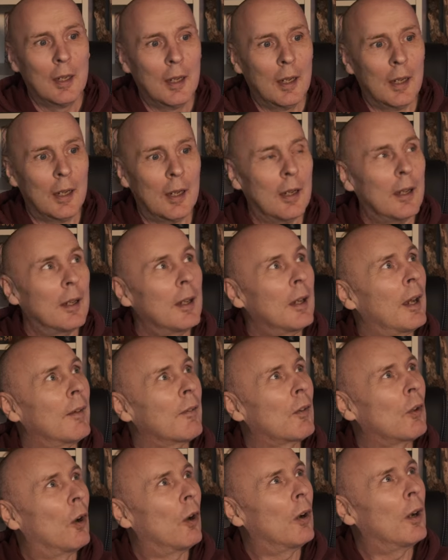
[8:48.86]

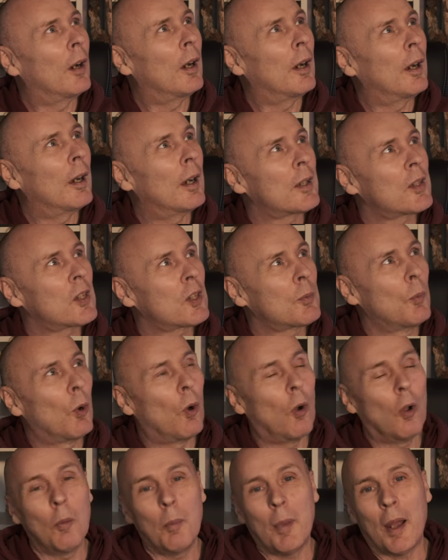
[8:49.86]
I've got a
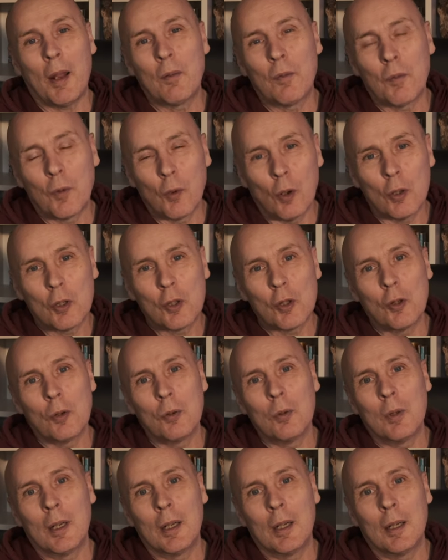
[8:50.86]
small
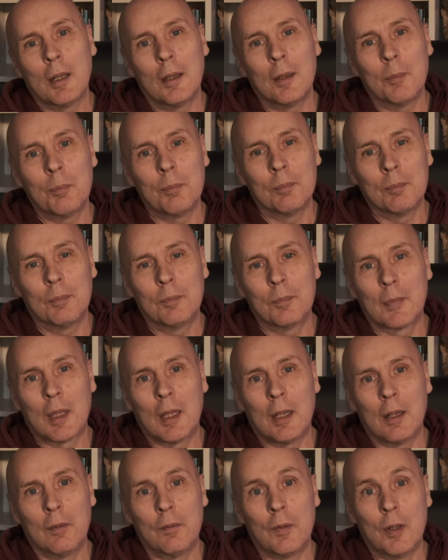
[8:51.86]
Manfrotto
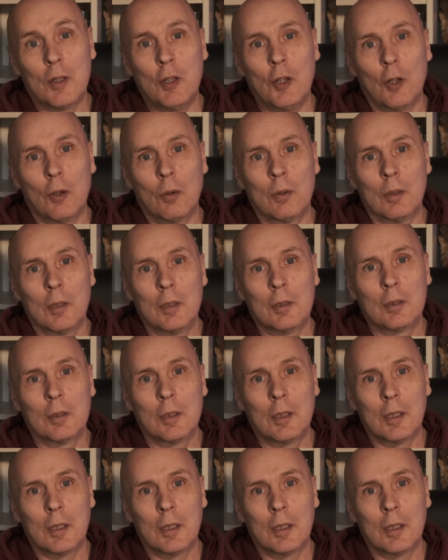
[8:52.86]
video